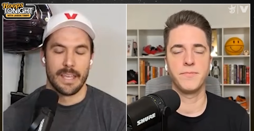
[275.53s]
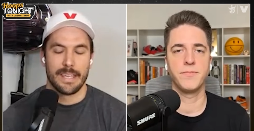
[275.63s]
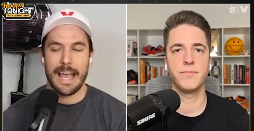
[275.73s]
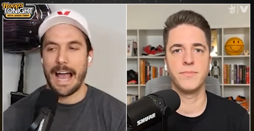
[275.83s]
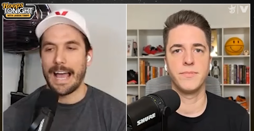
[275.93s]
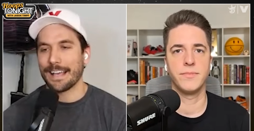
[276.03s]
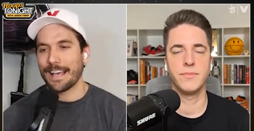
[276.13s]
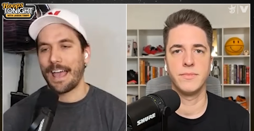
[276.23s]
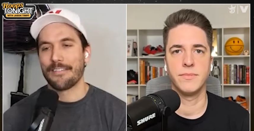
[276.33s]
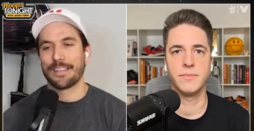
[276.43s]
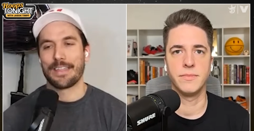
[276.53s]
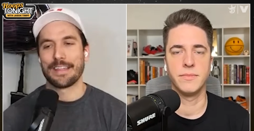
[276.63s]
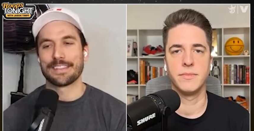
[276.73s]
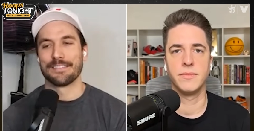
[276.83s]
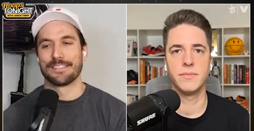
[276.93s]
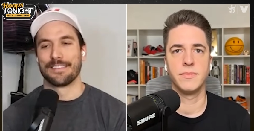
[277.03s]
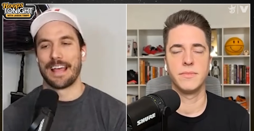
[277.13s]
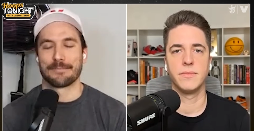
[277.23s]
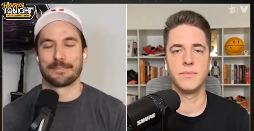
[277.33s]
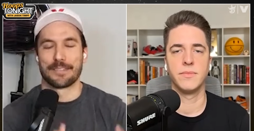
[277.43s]
Speaker 1: Yeah, I, I think that
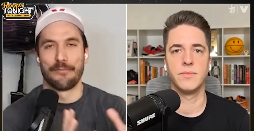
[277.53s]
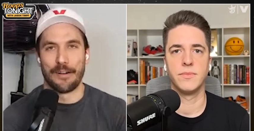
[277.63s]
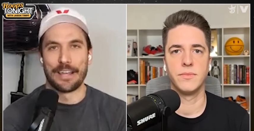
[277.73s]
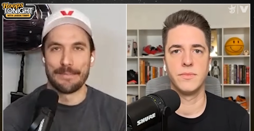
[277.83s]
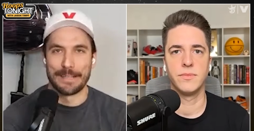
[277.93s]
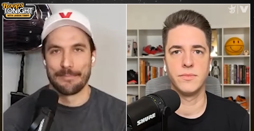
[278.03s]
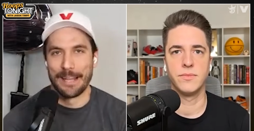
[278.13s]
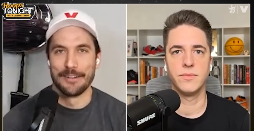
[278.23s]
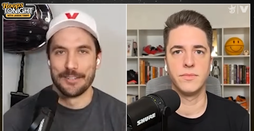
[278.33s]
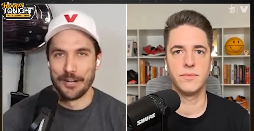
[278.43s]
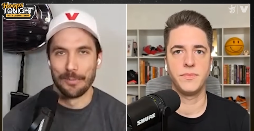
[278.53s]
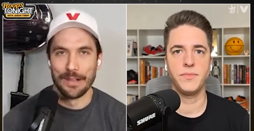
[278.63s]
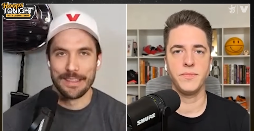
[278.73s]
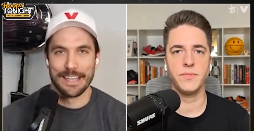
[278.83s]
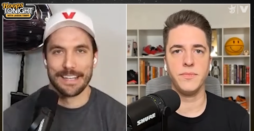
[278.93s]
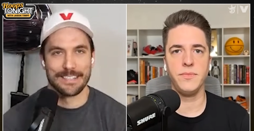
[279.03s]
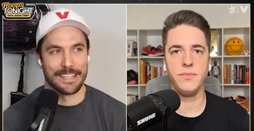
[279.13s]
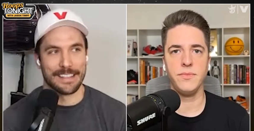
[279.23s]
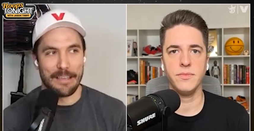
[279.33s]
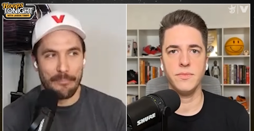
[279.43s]
that's what's so funny about the Manu Ginobili thing is
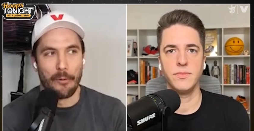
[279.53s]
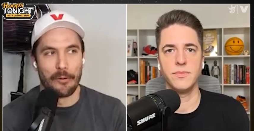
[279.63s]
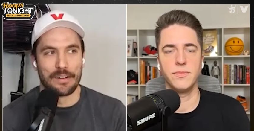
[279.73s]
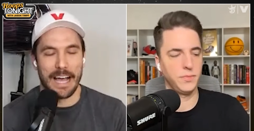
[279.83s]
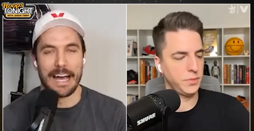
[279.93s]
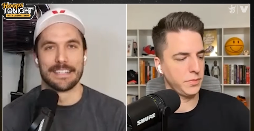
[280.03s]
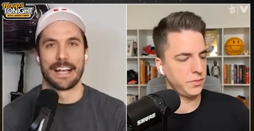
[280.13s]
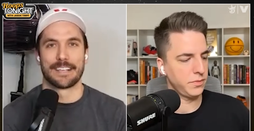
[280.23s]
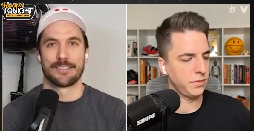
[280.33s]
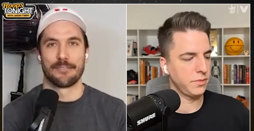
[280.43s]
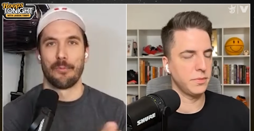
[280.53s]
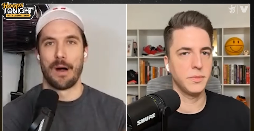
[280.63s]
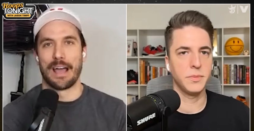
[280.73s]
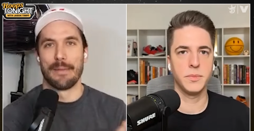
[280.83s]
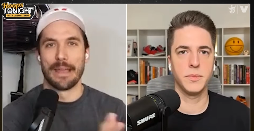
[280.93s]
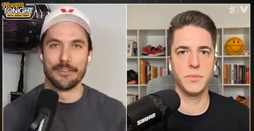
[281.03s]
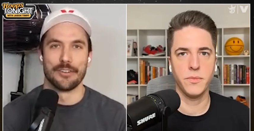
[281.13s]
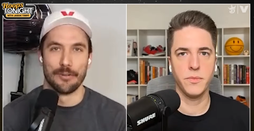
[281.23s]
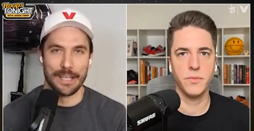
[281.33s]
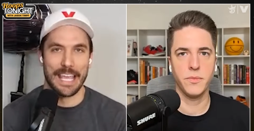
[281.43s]
like the important context to why Manu
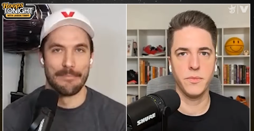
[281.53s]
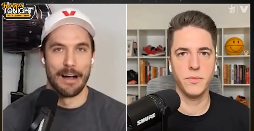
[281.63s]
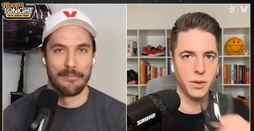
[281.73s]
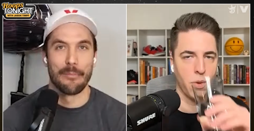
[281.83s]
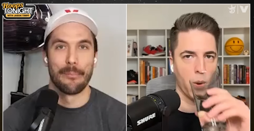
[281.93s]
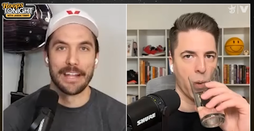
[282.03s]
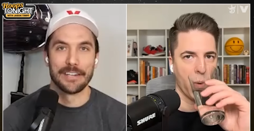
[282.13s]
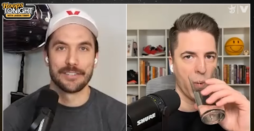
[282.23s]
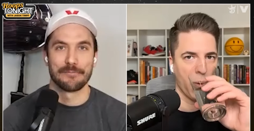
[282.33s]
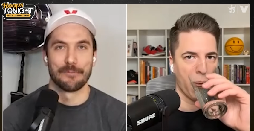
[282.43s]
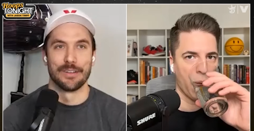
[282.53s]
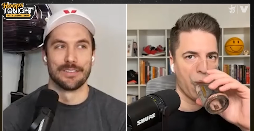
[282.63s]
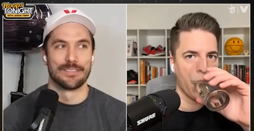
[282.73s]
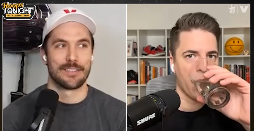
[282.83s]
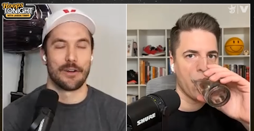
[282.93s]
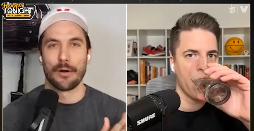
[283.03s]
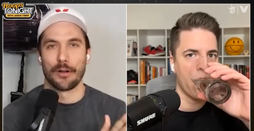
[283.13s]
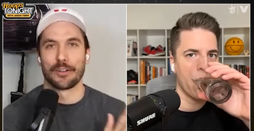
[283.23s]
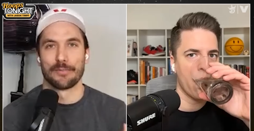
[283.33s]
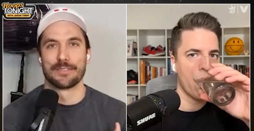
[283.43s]
Ginobili came off the bench was Tony
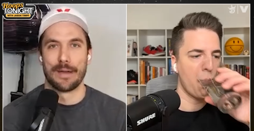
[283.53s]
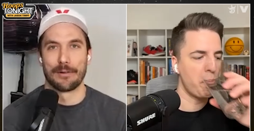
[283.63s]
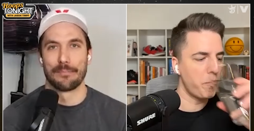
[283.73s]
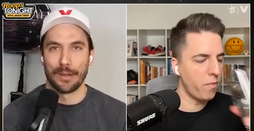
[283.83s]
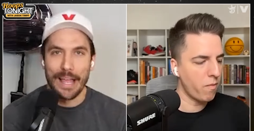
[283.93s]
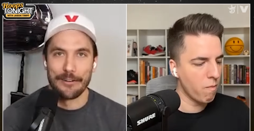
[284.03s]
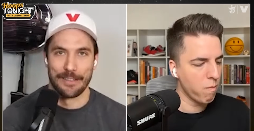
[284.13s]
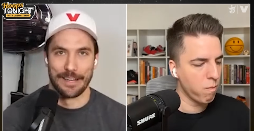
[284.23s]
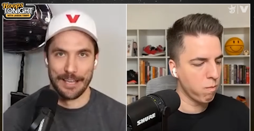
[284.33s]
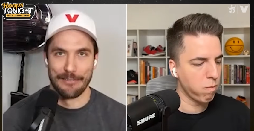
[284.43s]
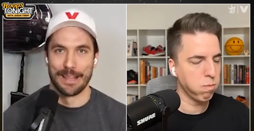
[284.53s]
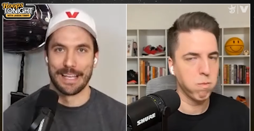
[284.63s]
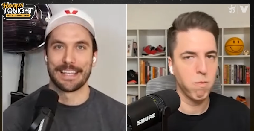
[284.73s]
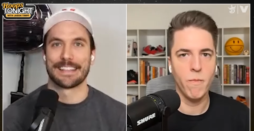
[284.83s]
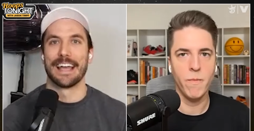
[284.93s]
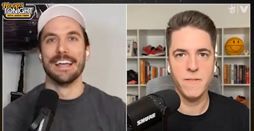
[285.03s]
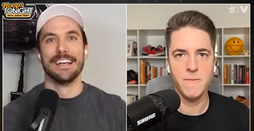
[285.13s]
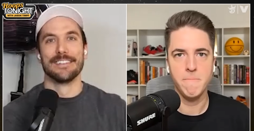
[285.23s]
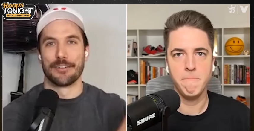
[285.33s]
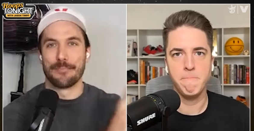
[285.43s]
Parker was a better player than him. Like that,
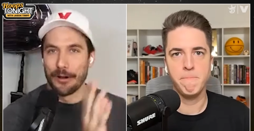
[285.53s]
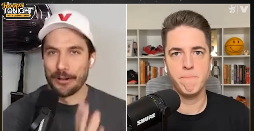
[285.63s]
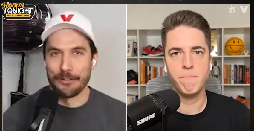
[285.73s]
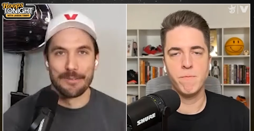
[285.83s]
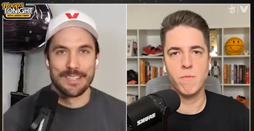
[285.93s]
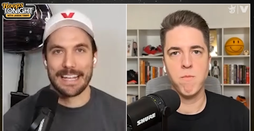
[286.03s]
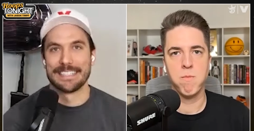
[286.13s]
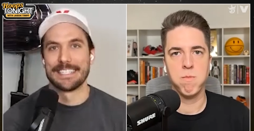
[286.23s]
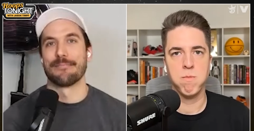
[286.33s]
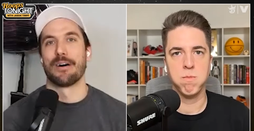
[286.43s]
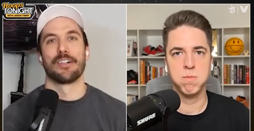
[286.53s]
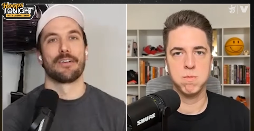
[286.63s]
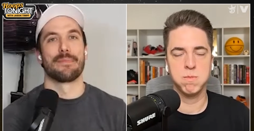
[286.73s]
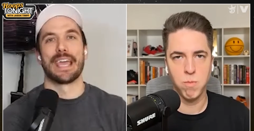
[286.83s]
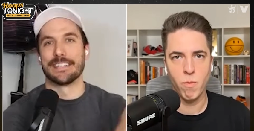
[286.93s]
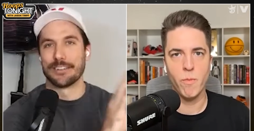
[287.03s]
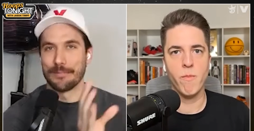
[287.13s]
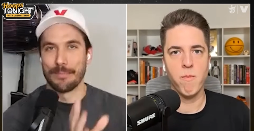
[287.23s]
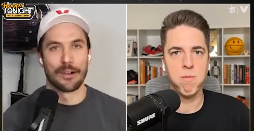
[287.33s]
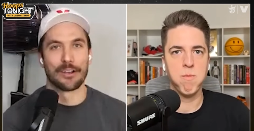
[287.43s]
Tony Parker was second team All N B A.
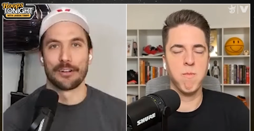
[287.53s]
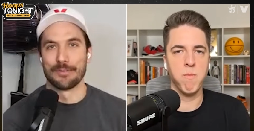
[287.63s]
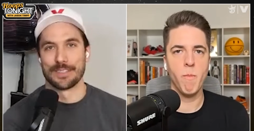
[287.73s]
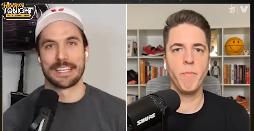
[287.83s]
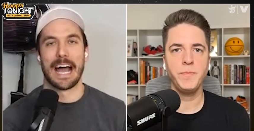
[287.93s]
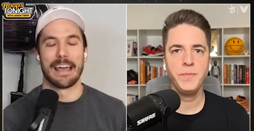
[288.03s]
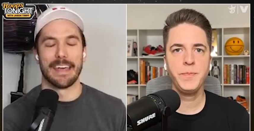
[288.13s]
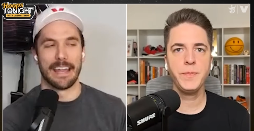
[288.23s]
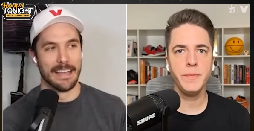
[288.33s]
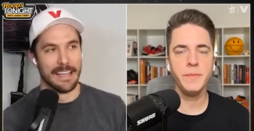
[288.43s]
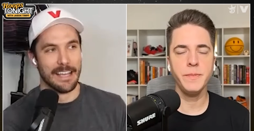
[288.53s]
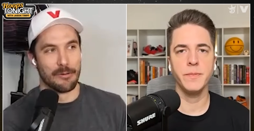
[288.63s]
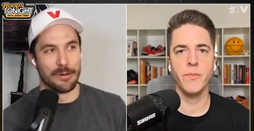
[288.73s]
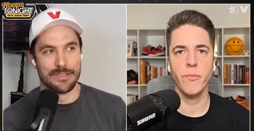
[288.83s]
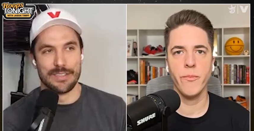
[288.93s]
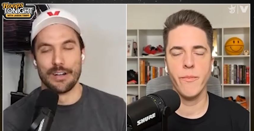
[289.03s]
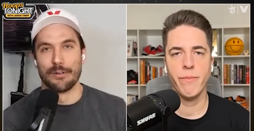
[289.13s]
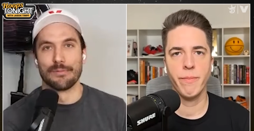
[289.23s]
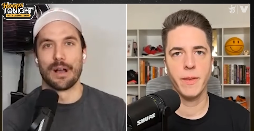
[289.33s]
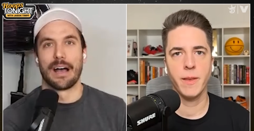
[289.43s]
Tony Parker was a guy that was, you
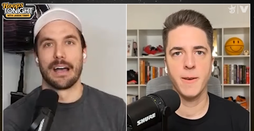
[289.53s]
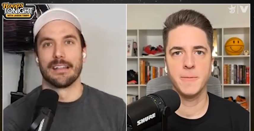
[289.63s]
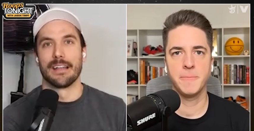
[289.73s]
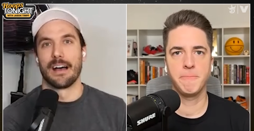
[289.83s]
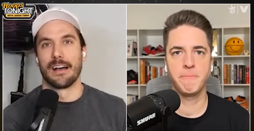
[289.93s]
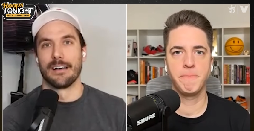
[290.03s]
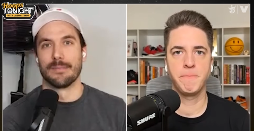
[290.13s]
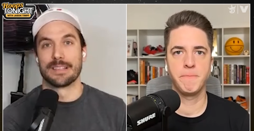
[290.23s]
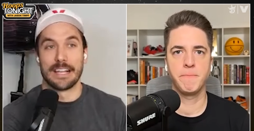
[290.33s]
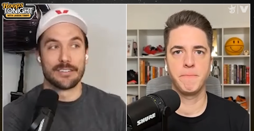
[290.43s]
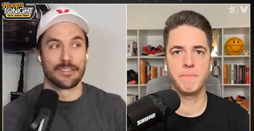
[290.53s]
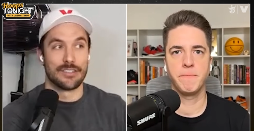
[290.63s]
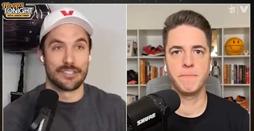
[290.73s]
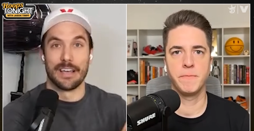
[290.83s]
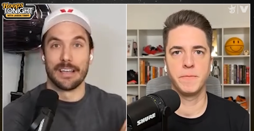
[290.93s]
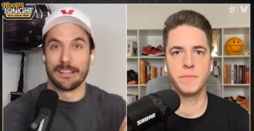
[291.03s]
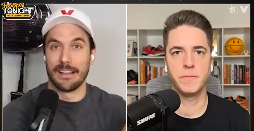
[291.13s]
know, uh, um, essentially just a,